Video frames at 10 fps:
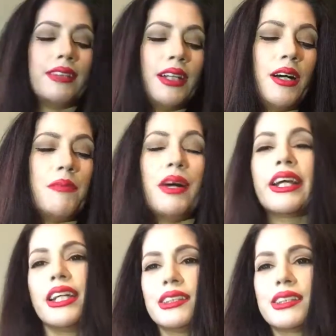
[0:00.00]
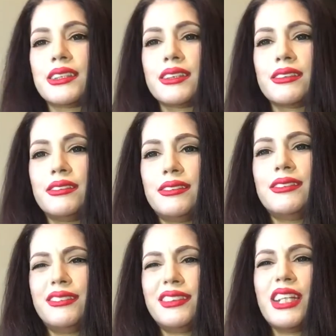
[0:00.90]
against,
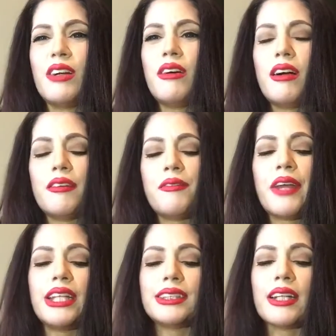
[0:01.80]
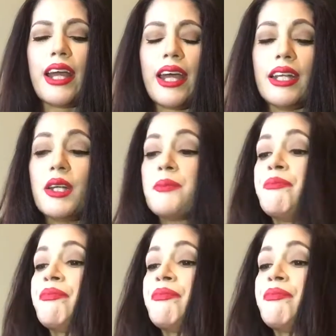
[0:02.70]
our face and head.